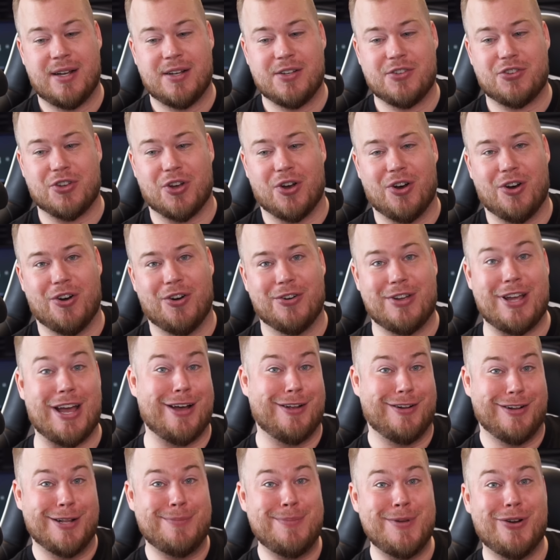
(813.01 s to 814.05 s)
So yeah,
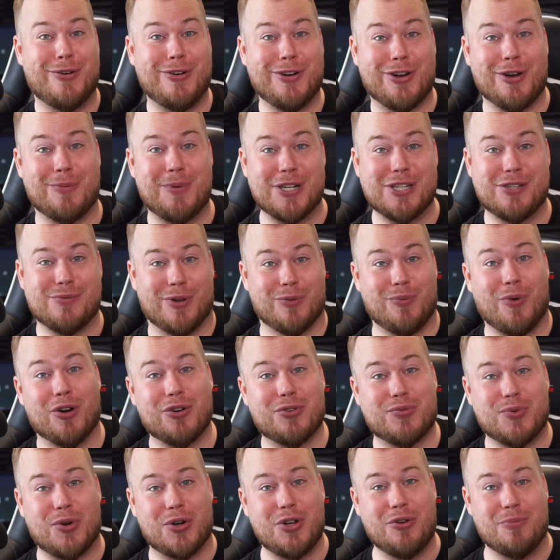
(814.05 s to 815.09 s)
let me know in the comments what works
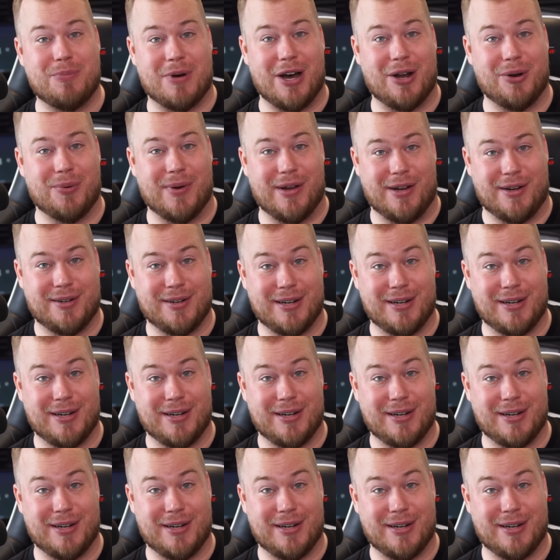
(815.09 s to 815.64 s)
for you, by the way.